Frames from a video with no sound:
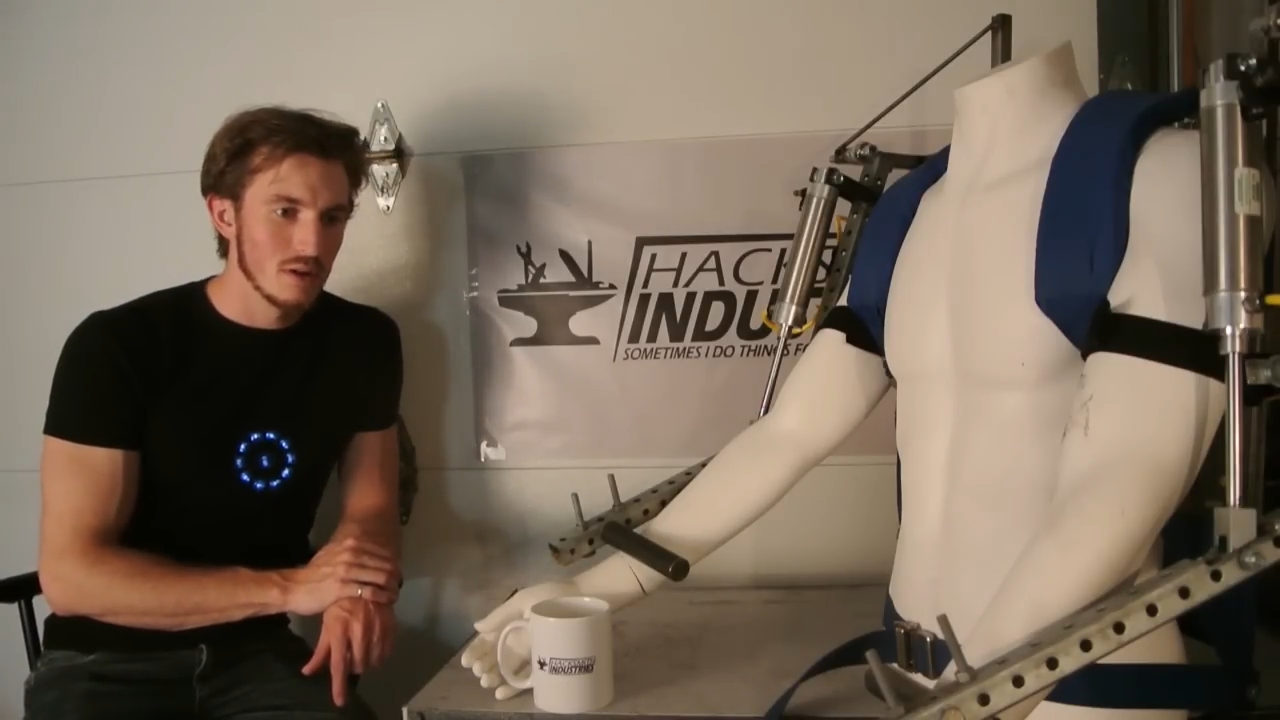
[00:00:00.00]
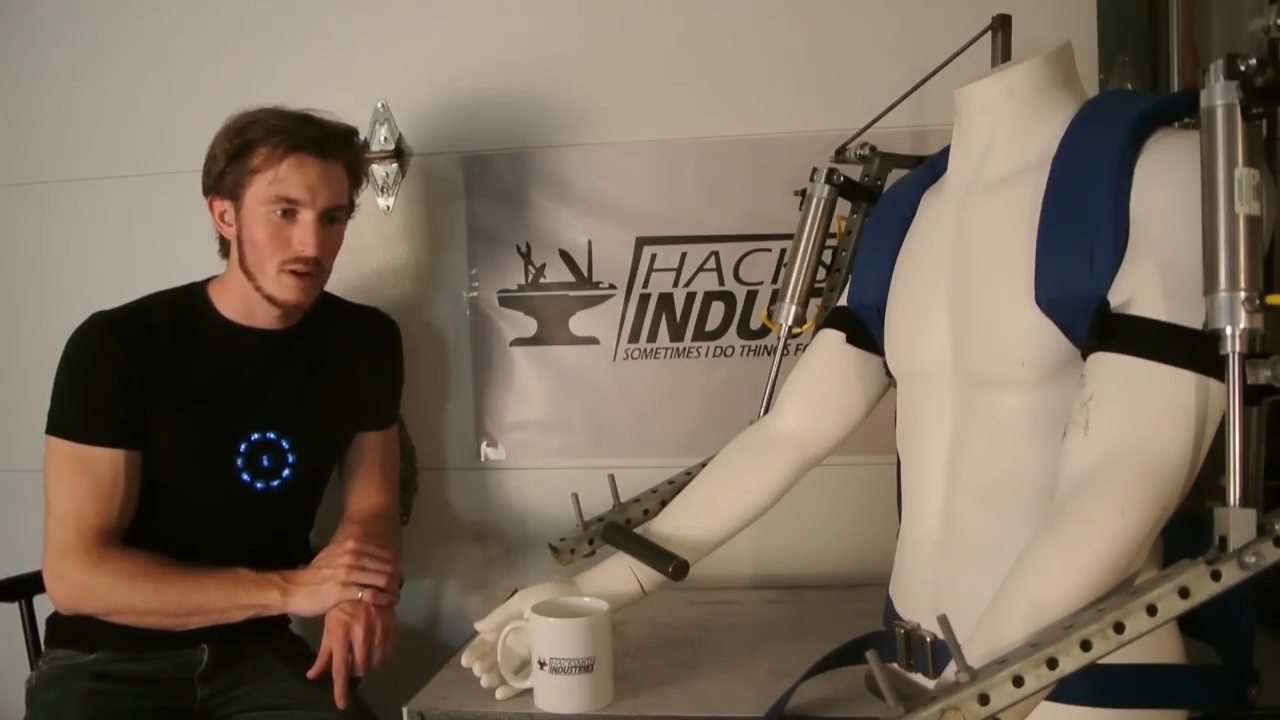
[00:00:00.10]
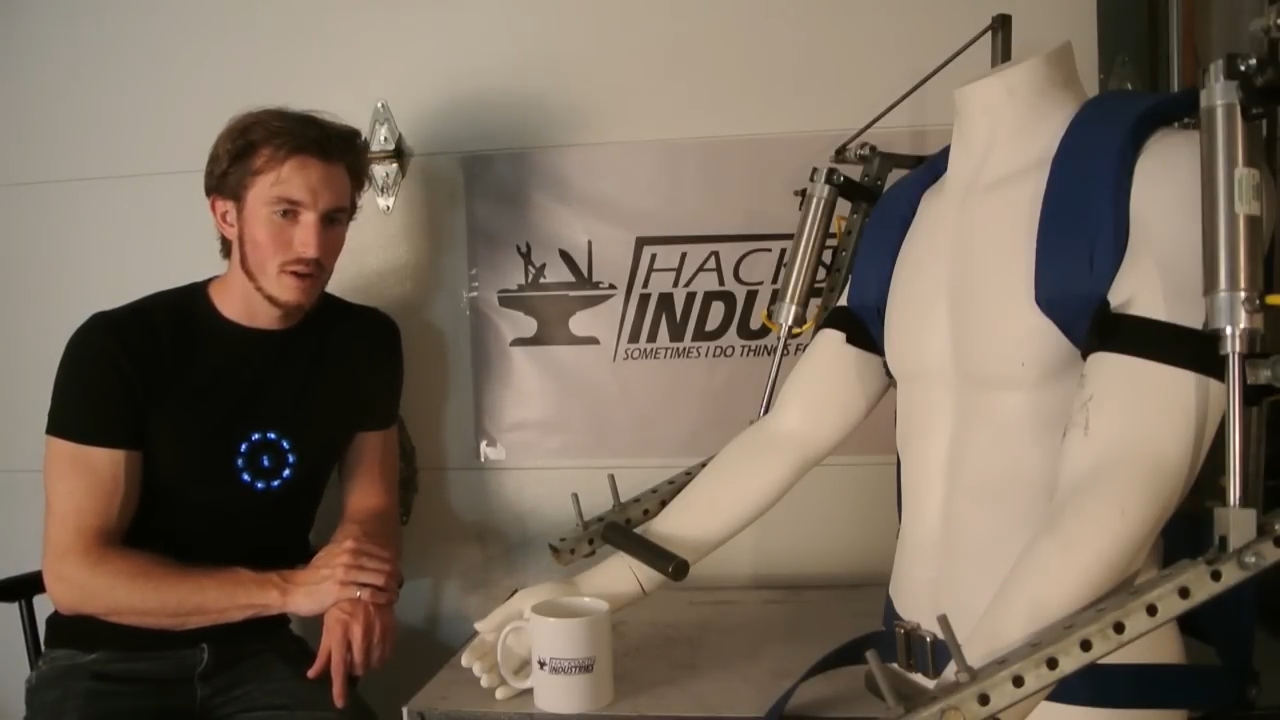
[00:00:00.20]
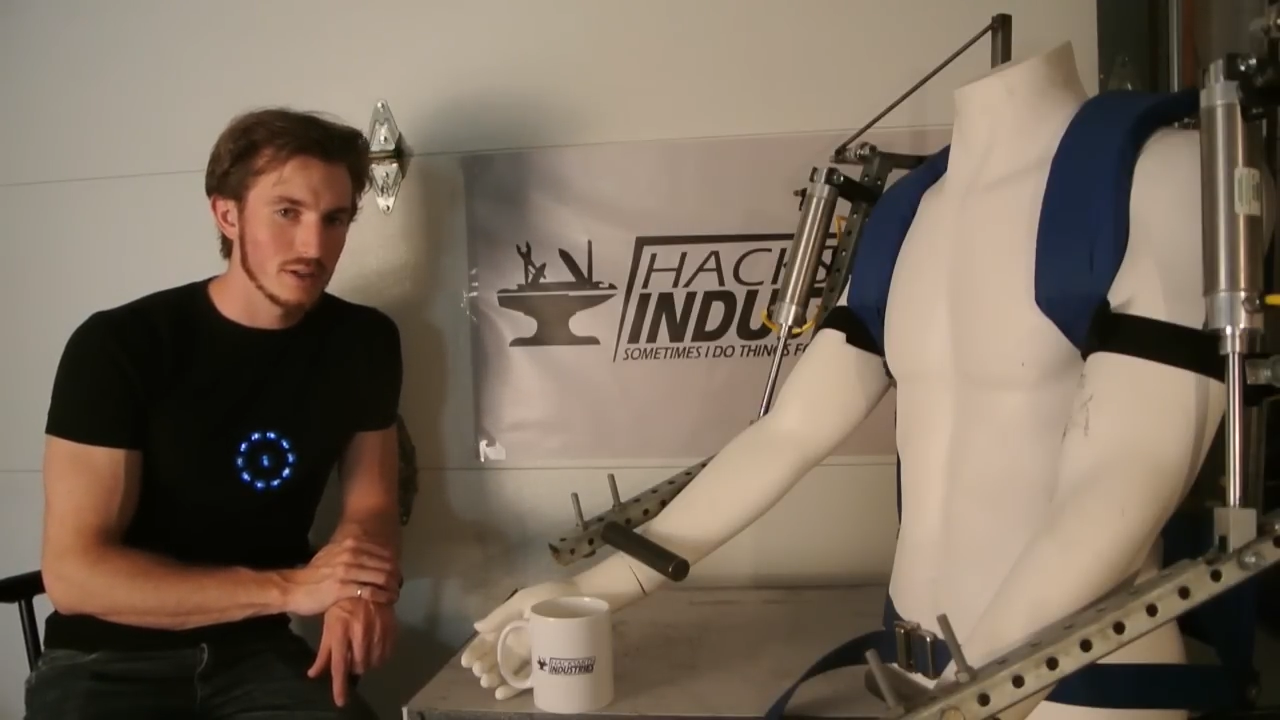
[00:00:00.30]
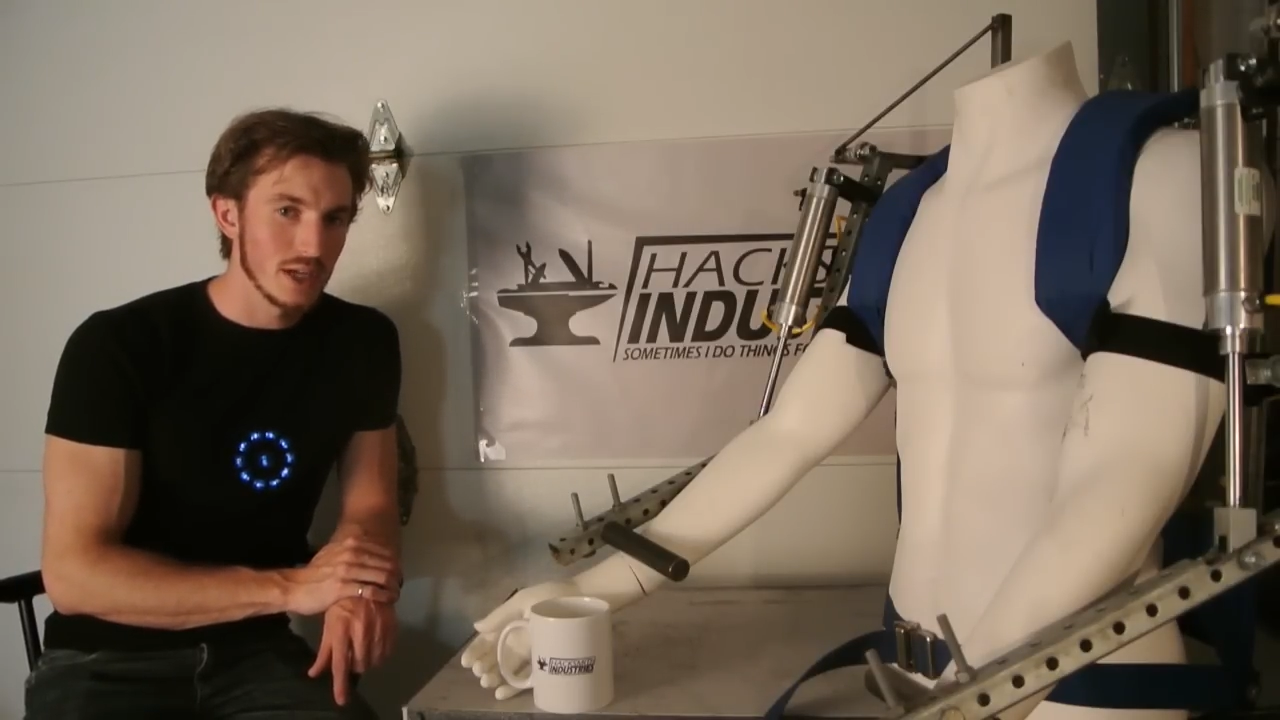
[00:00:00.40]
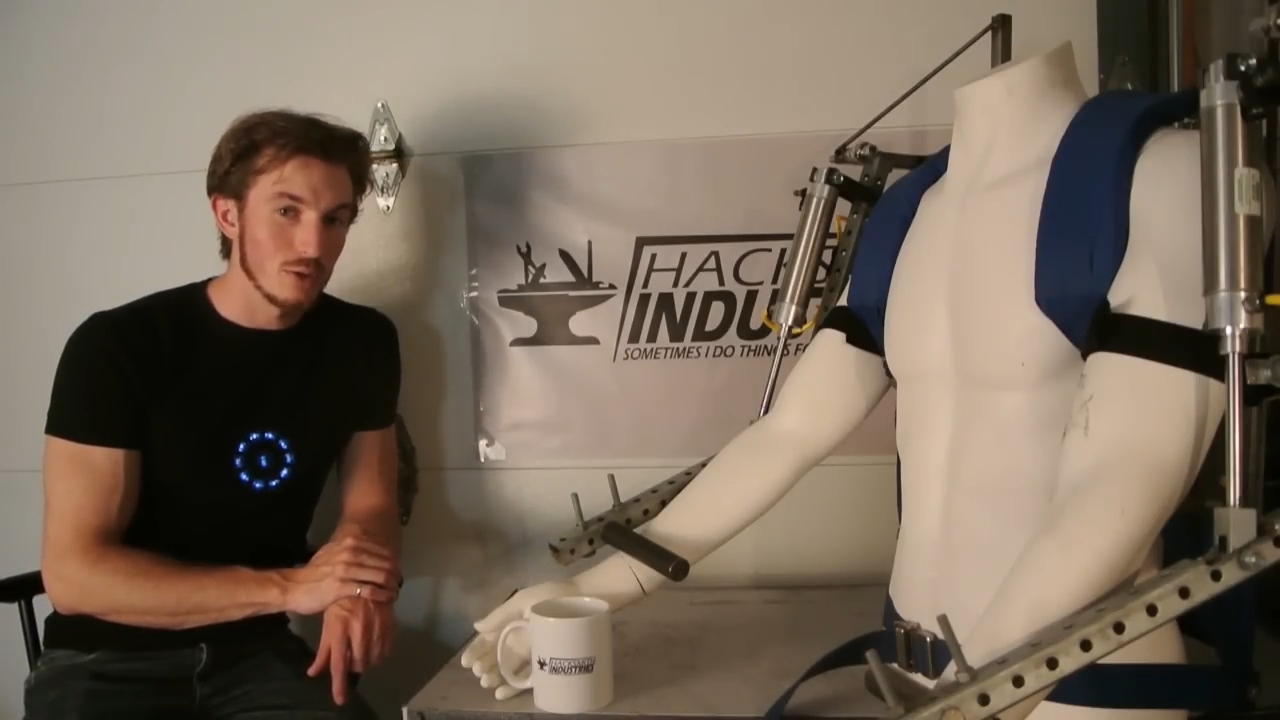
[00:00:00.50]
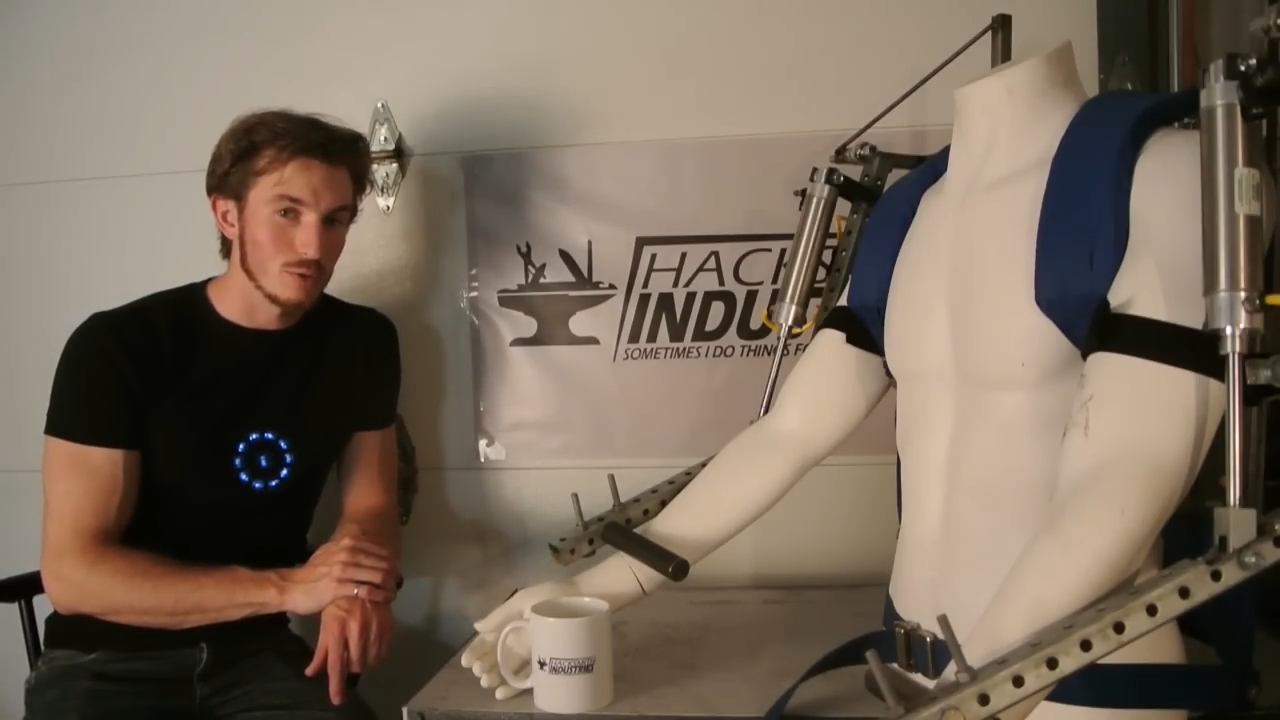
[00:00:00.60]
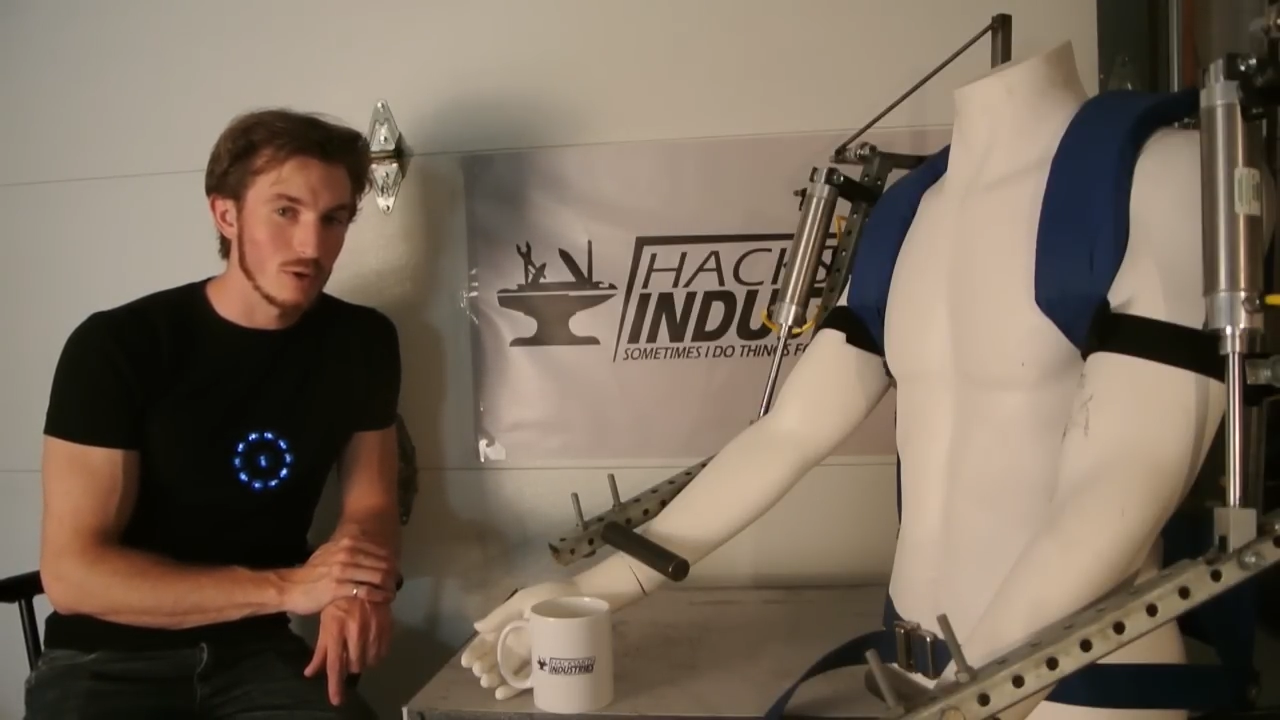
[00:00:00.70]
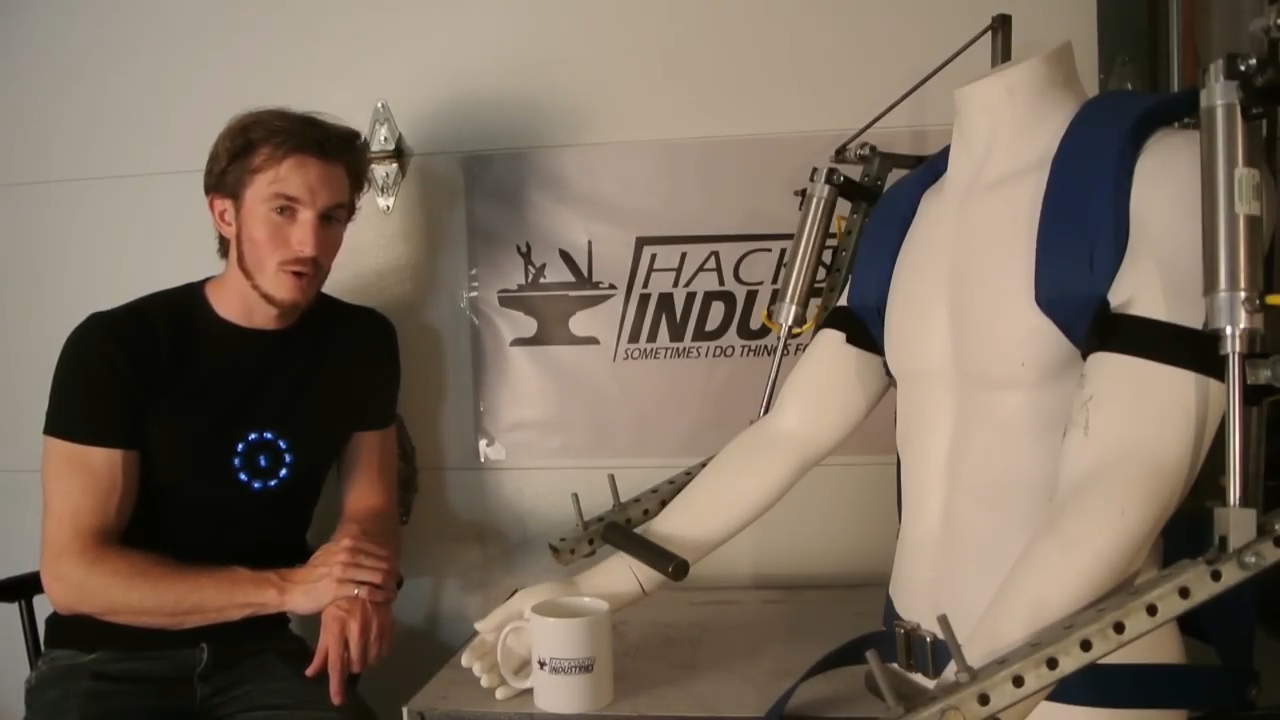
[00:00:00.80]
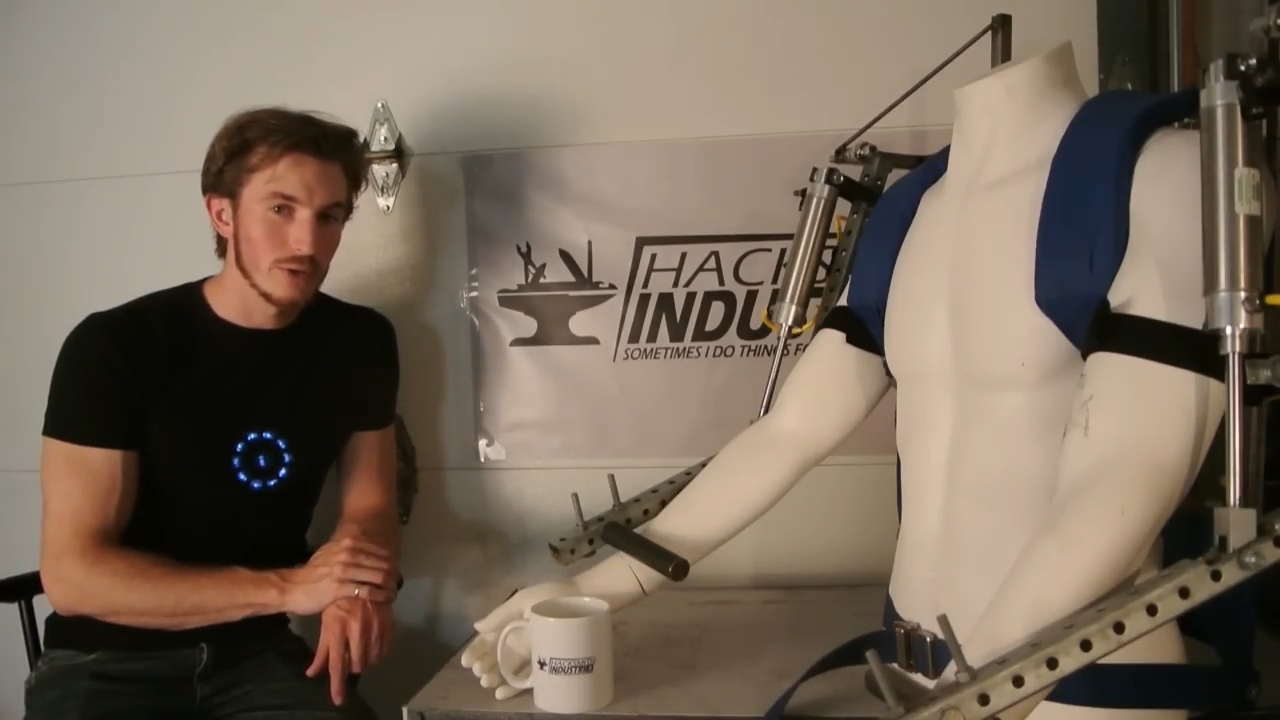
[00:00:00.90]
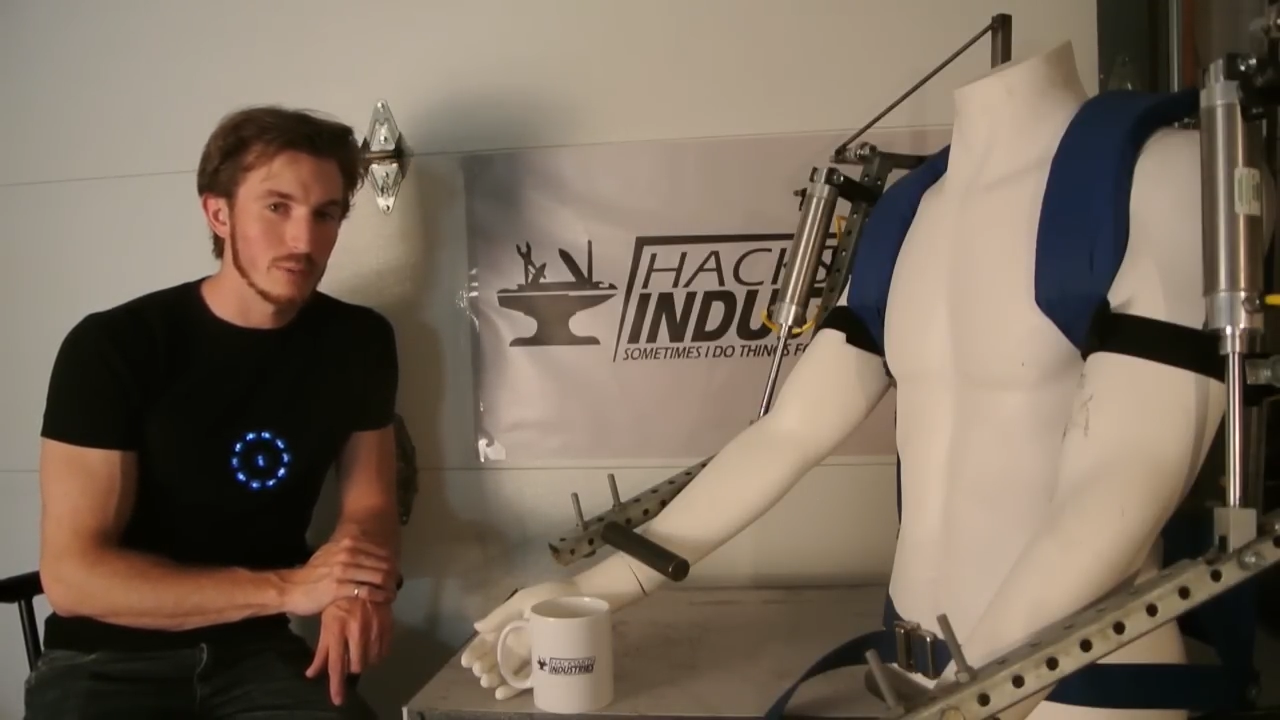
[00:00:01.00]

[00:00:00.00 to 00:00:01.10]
Uh, down the road,